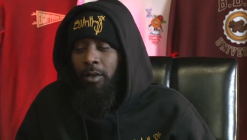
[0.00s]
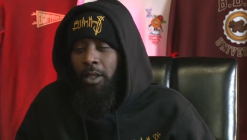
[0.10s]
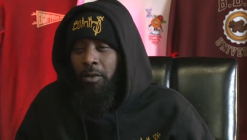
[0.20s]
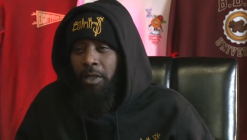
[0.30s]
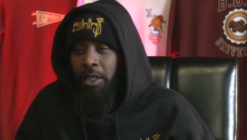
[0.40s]
you
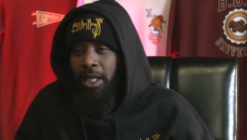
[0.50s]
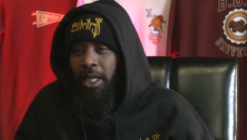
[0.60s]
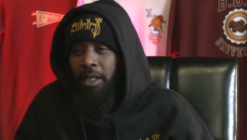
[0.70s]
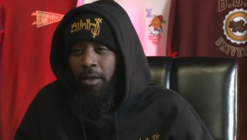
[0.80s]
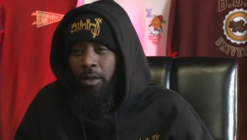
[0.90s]
live with a
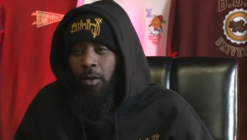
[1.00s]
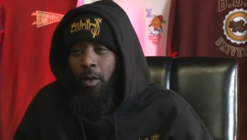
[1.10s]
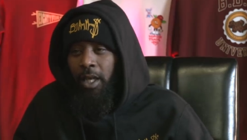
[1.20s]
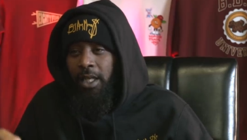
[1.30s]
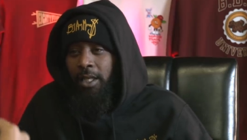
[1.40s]
90 year old
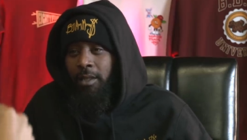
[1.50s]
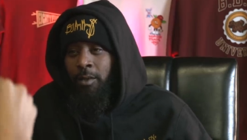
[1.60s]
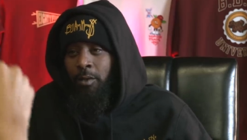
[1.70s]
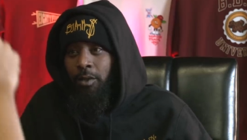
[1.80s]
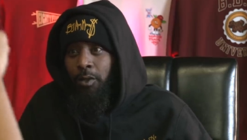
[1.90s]
white lady
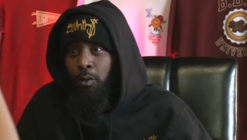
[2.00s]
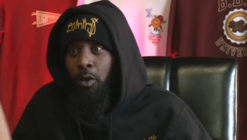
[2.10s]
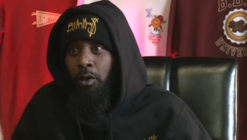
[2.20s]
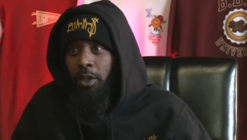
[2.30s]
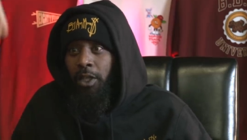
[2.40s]
who just
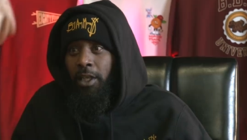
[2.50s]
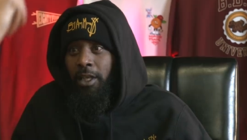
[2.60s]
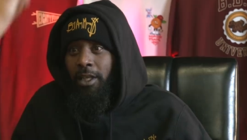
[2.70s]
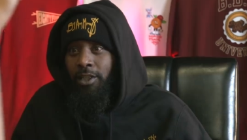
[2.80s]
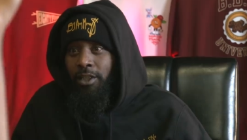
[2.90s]
walk in and
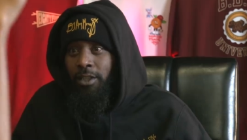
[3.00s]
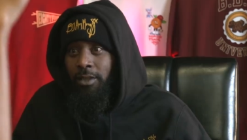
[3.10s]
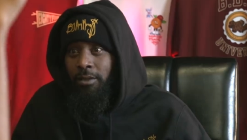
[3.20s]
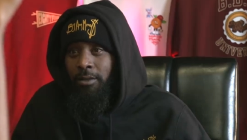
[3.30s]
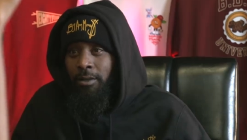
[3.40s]
out of the And,